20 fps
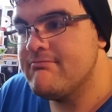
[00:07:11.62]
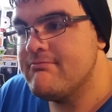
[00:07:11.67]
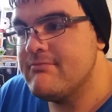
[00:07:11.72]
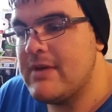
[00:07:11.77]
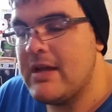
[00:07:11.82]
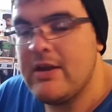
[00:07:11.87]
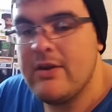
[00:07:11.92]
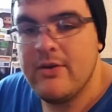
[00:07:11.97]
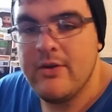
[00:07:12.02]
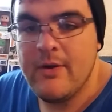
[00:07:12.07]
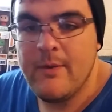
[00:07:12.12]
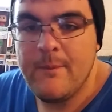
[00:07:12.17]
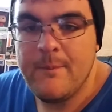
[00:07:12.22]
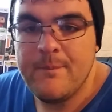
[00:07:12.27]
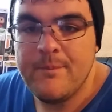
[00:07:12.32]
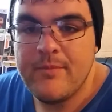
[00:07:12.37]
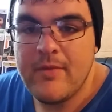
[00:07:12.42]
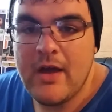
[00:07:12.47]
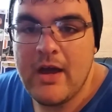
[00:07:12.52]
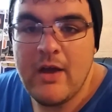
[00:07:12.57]
I don't know.
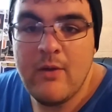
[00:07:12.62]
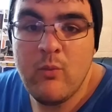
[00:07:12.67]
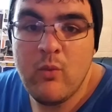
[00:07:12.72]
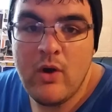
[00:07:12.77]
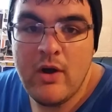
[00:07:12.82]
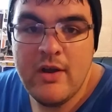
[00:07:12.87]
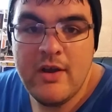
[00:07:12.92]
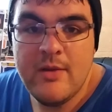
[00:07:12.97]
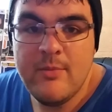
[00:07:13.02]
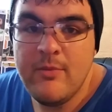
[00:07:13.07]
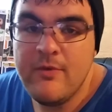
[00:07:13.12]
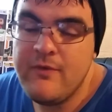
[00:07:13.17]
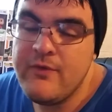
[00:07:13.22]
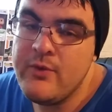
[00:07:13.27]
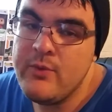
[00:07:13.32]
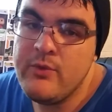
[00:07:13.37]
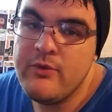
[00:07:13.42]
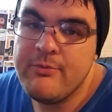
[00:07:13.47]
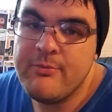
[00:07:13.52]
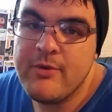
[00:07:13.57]
I want him to
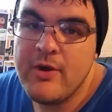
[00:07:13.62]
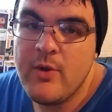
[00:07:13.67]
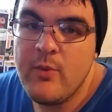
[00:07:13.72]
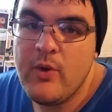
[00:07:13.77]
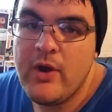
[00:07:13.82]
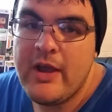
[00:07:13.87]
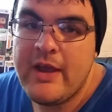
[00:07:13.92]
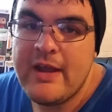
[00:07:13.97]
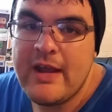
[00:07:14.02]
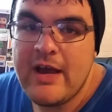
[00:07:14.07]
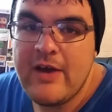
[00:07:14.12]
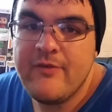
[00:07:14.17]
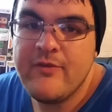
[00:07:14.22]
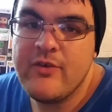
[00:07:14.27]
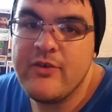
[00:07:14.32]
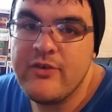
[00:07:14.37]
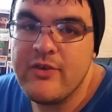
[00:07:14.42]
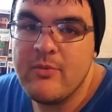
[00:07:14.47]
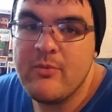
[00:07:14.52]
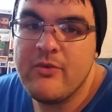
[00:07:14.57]
feud with Bray Wyatt
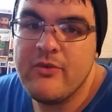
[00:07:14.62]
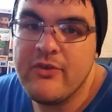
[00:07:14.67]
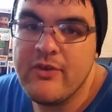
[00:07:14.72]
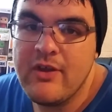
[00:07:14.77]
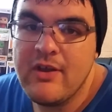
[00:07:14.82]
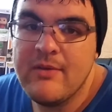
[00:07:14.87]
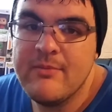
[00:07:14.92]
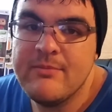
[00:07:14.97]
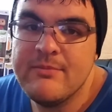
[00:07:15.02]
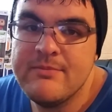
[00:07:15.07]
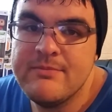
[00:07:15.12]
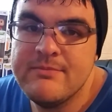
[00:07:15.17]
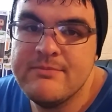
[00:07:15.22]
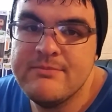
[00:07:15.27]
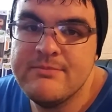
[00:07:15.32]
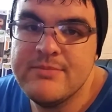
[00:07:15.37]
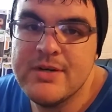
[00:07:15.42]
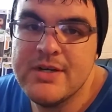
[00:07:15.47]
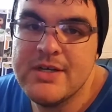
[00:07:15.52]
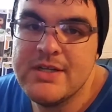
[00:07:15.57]
after SummerSlam,
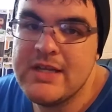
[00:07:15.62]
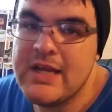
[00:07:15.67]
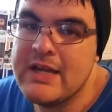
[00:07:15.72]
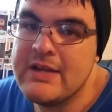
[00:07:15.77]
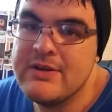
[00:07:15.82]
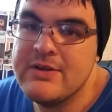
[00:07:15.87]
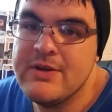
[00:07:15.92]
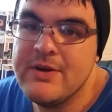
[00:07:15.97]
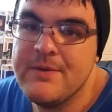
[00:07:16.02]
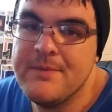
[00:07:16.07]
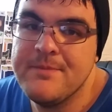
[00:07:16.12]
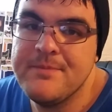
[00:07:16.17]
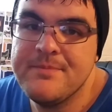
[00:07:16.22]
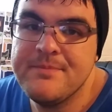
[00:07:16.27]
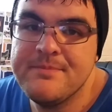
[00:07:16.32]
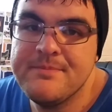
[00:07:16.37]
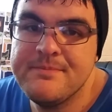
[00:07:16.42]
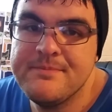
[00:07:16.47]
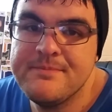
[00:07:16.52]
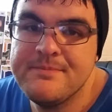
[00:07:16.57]
but I don't know.
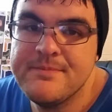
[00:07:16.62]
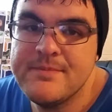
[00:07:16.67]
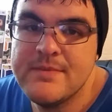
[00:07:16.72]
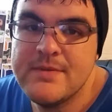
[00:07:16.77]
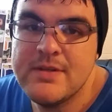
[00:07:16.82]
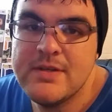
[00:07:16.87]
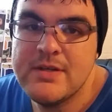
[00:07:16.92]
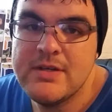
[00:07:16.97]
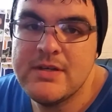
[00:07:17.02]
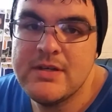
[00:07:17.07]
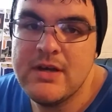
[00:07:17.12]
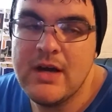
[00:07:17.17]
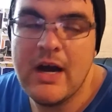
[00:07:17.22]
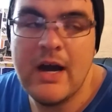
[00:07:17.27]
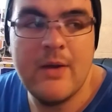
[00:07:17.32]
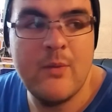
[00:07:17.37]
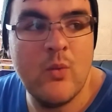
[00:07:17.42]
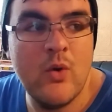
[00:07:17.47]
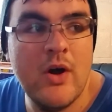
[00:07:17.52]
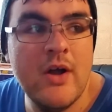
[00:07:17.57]

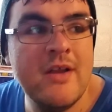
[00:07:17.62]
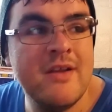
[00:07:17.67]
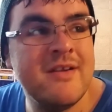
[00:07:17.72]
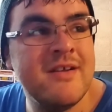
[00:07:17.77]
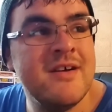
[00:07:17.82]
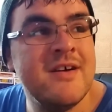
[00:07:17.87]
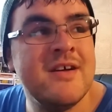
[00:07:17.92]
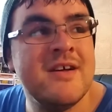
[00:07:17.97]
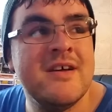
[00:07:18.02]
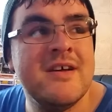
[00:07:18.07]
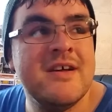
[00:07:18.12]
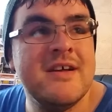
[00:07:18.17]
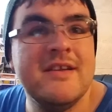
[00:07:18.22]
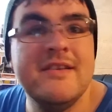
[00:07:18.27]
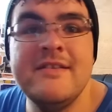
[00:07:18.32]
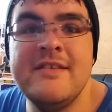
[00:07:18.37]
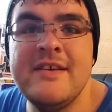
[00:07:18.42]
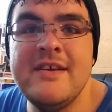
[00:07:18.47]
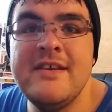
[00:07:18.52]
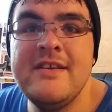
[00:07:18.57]
I want
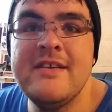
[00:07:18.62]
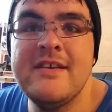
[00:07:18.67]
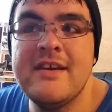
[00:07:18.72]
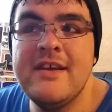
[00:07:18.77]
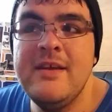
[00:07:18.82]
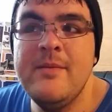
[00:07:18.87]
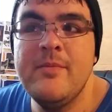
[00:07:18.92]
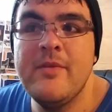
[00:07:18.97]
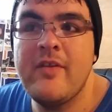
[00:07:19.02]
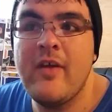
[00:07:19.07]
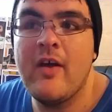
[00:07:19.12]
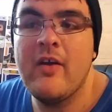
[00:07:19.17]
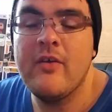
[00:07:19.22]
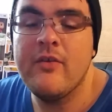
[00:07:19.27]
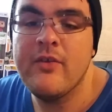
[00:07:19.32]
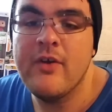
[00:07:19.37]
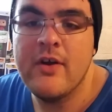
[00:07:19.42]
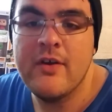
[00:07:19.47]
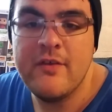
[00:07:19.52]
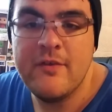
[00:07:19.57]
Dean to keep the title
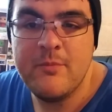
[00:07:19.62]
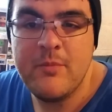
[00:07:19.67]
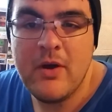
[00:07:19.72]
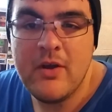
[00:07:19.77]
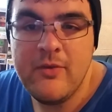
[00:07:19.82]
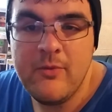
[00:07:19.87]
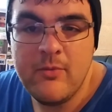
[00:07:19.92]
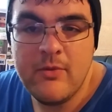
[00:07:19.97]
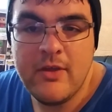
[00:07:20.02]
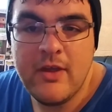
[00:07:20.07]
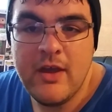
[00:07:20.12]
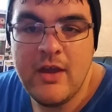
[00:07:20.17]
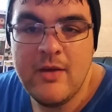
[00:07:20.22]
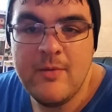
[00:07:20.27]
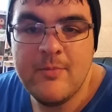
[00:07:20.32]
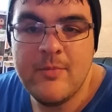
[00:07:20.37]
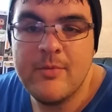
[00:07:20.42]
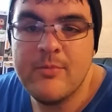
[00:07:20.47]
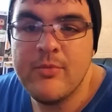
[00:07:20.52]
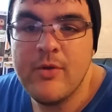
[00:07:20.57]
as long as he possibly
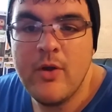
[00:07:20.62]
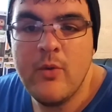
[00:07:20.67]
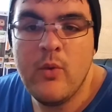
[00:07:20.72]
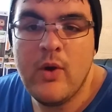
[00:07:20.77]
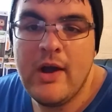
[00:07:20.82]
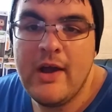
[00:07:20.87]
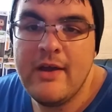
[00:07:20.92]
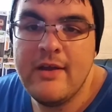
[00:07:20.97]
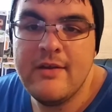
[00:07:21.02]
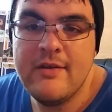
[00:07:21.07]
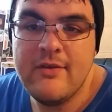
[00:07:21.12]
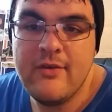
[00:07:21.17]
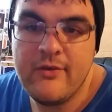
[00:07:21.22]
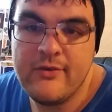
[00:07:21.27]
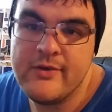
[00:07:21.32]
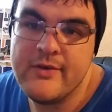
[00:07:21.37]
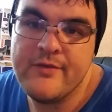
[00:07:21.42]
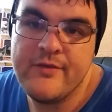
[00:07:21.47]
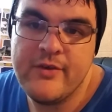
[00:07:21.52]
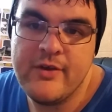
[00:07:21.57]
can, but Bray Wyatt
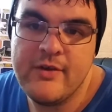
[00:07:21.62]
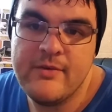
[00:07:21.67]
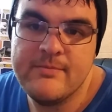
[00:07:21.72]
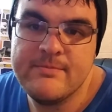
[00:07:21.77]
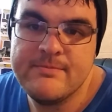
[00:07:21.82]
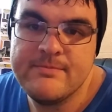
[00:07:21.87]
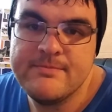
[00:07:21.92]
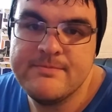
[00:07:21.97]
deserves it.